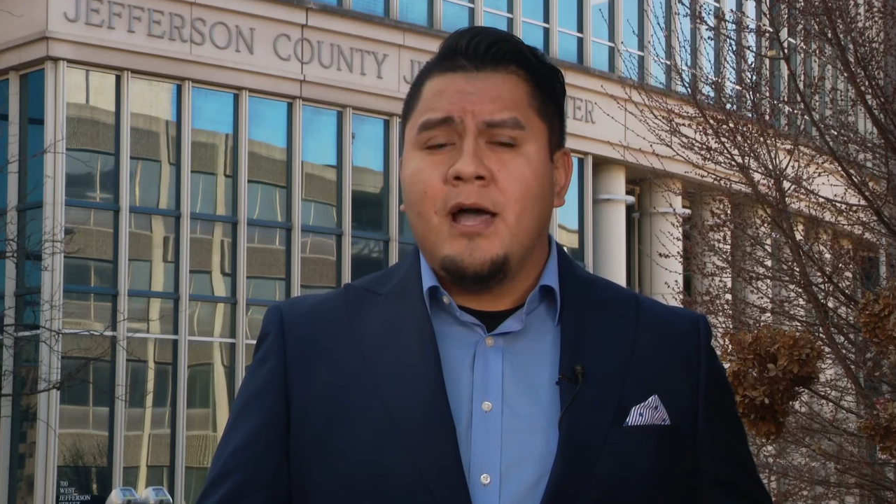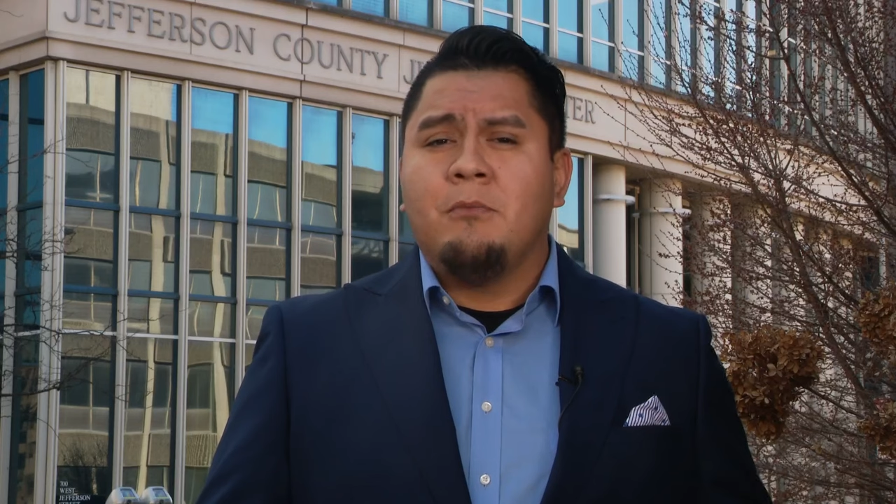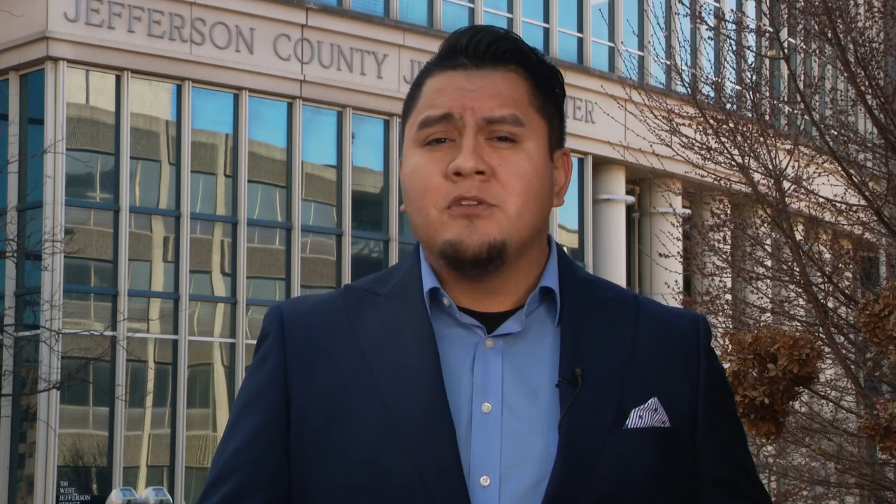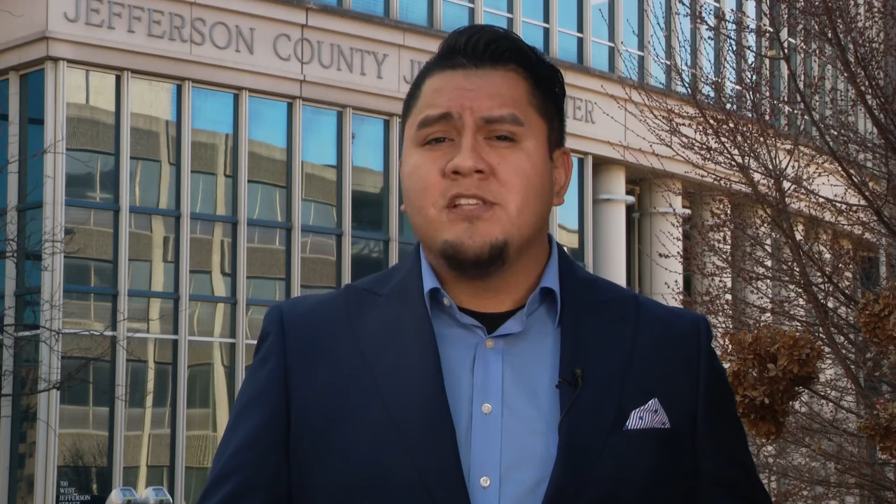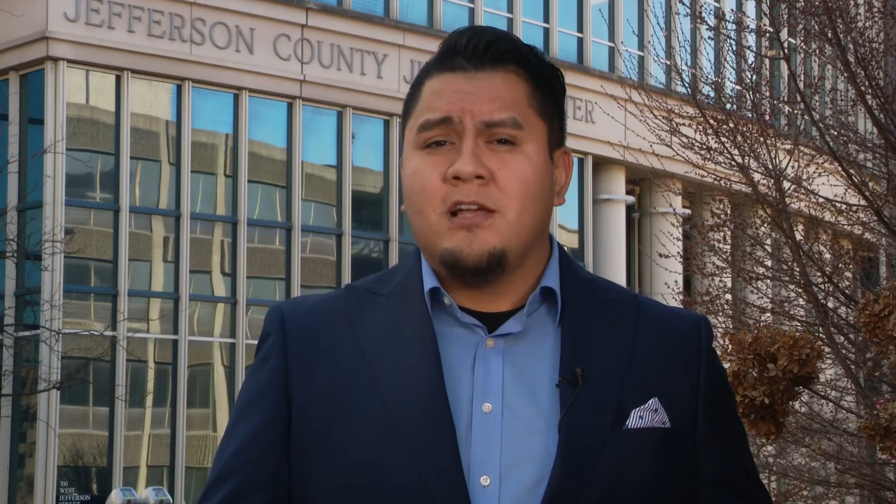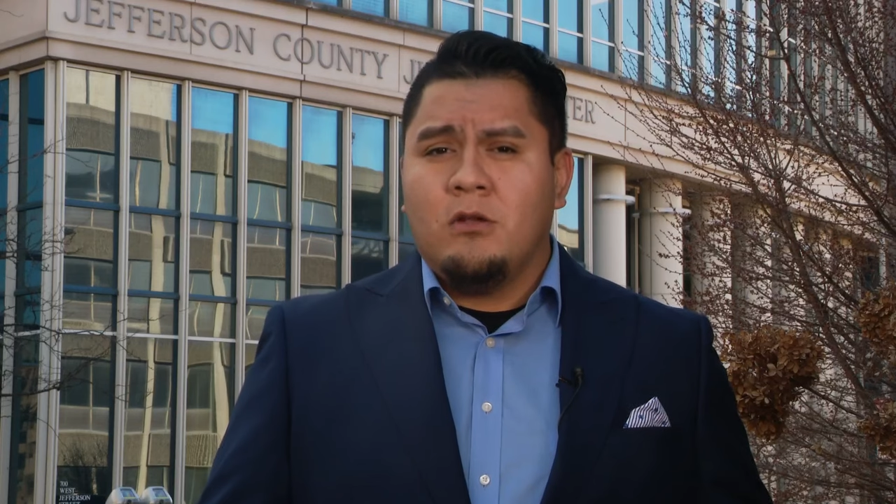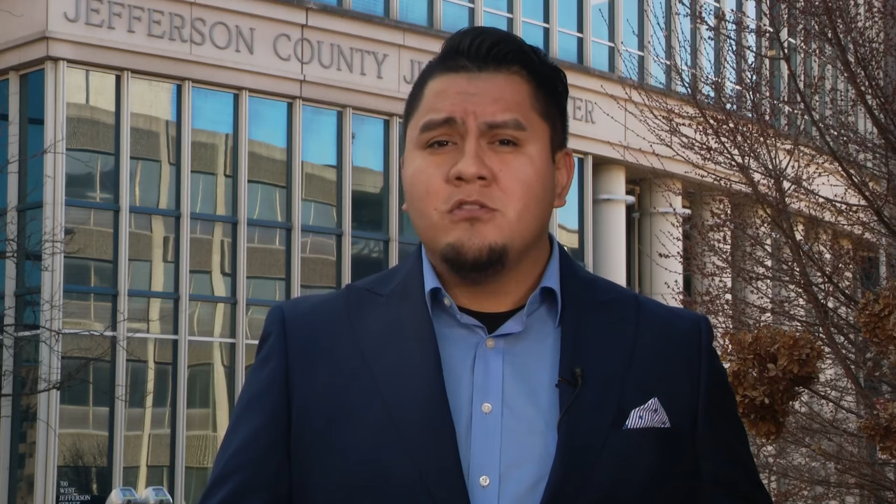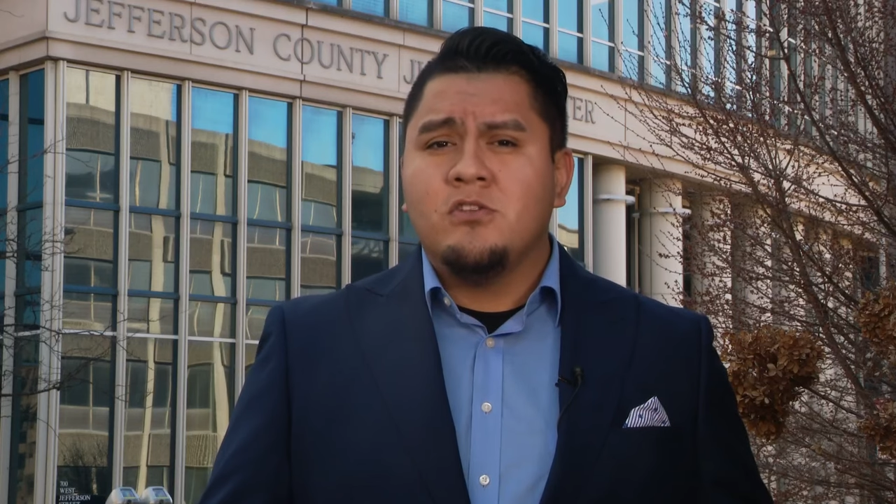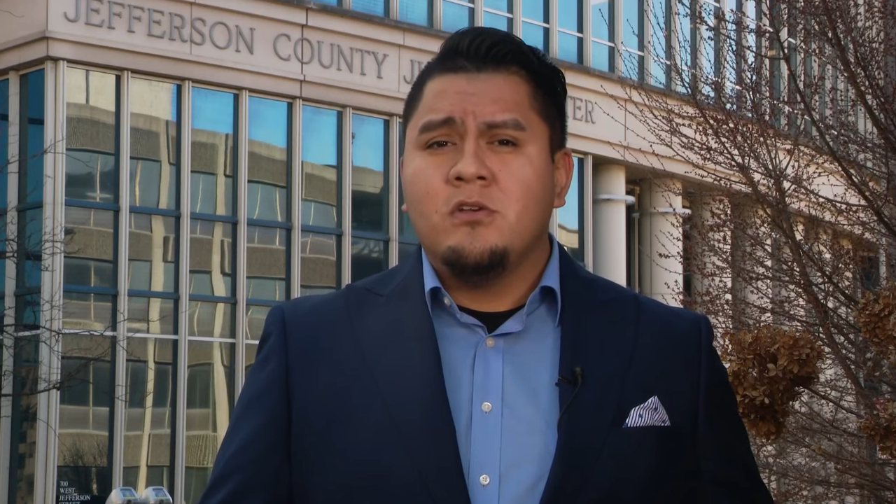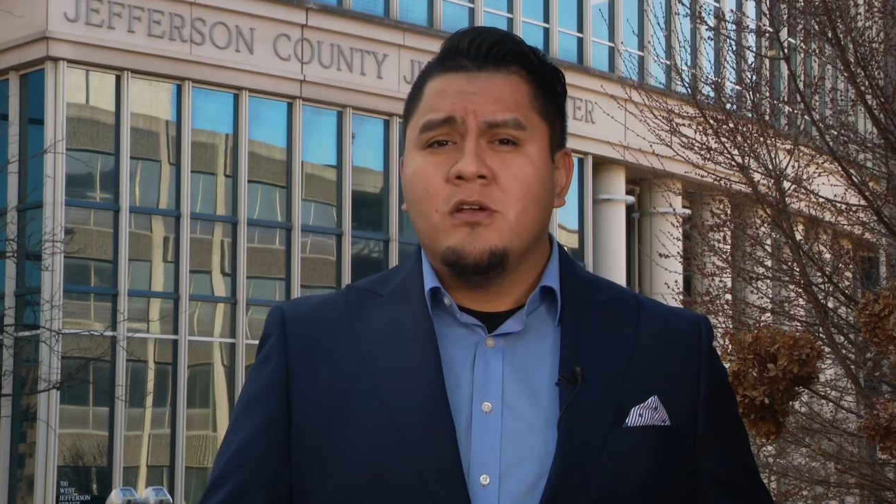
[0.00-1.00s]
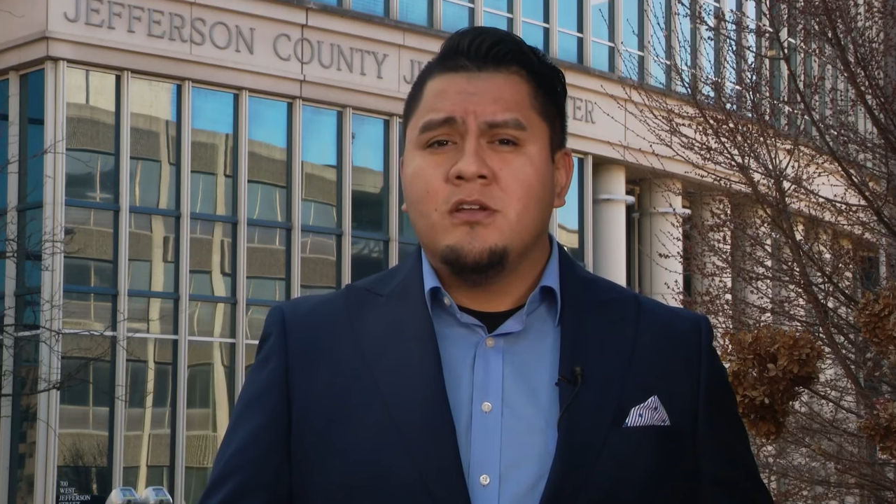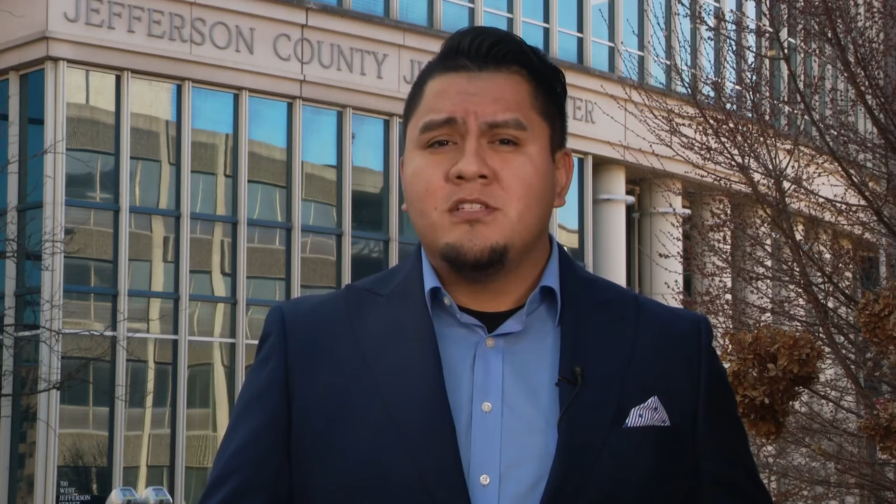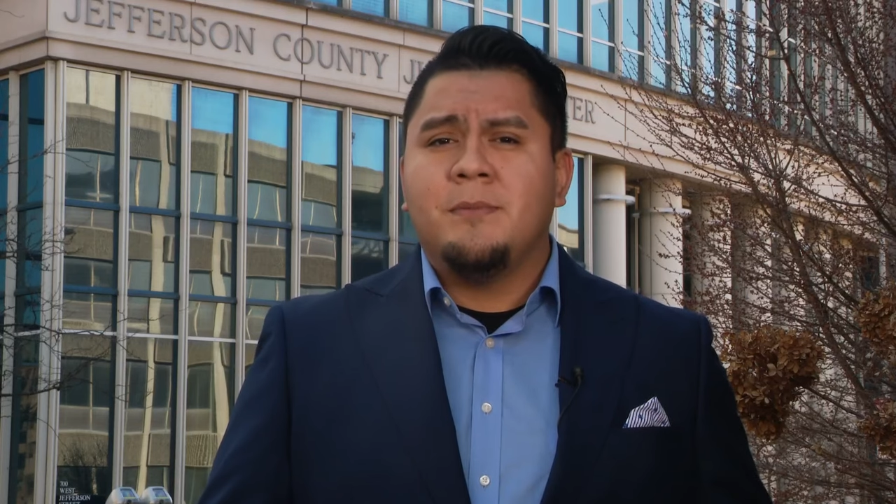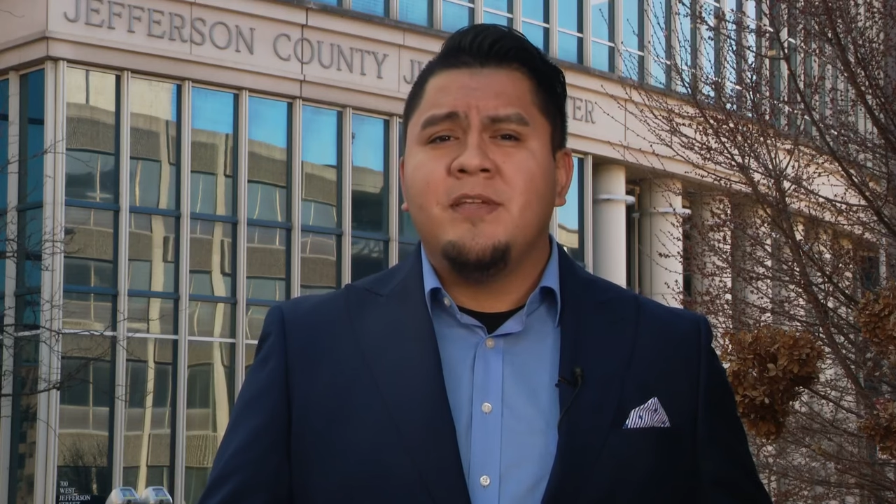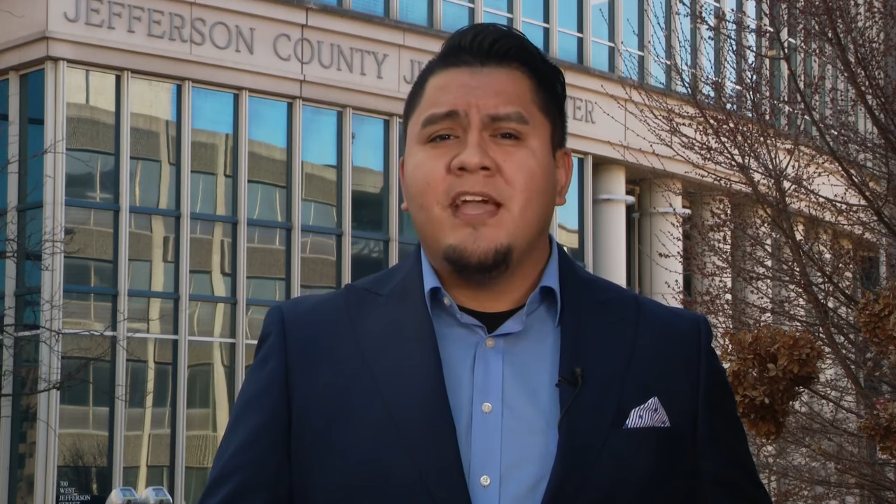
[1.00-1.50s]
I'm Jose Alonso,
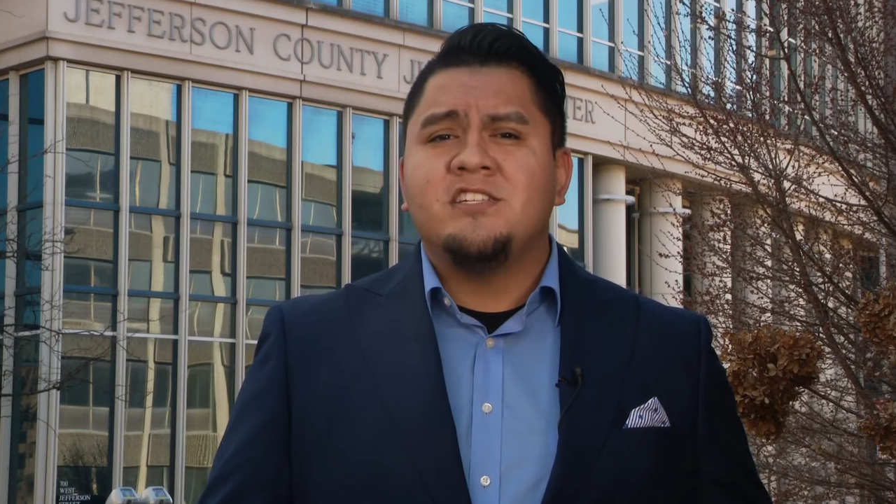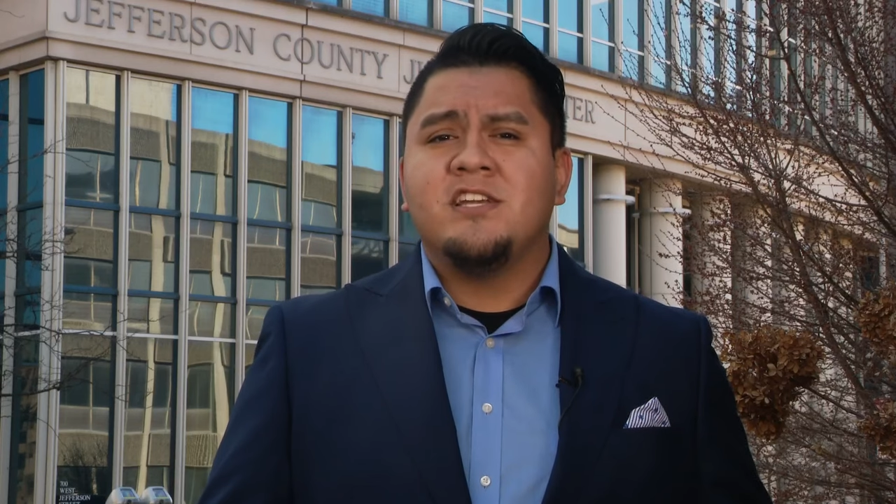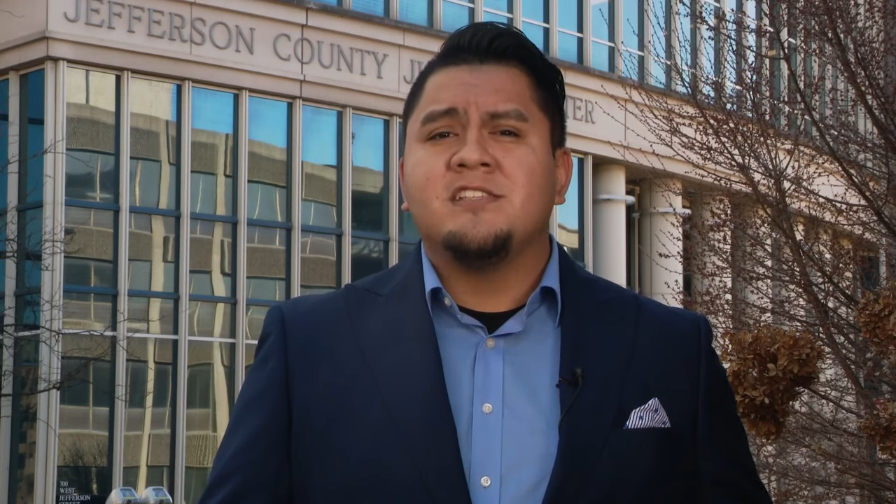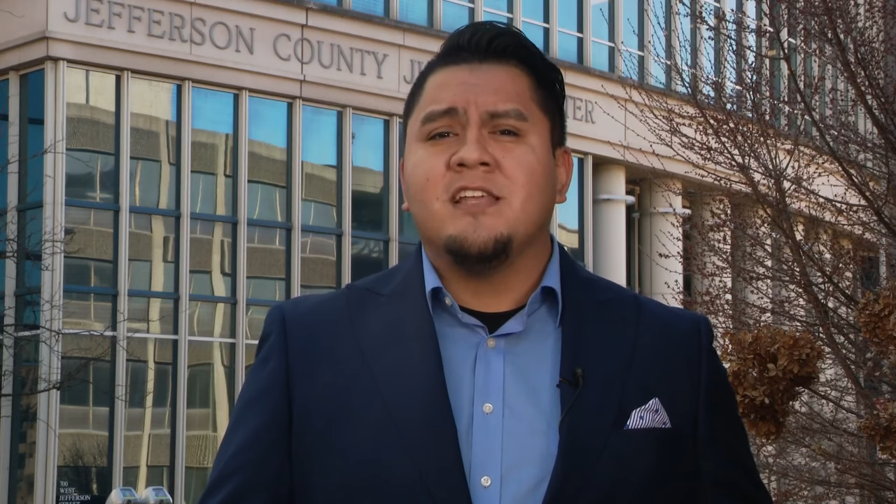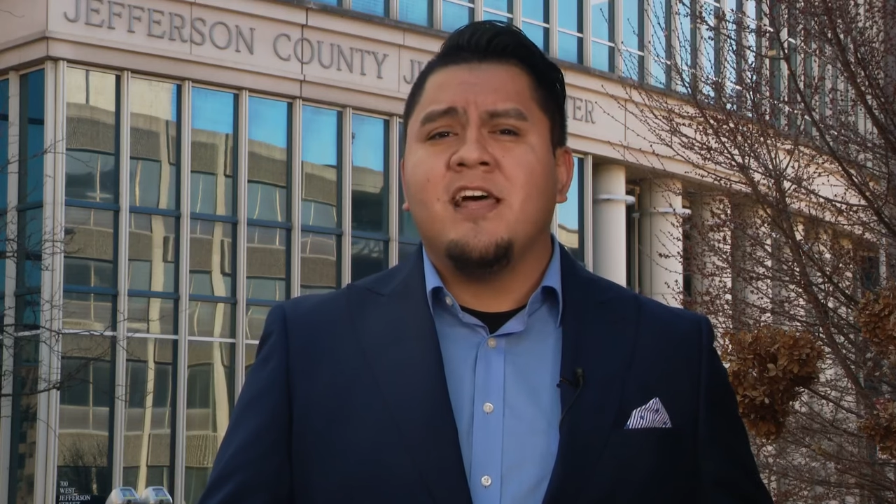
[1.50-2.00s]
WHAS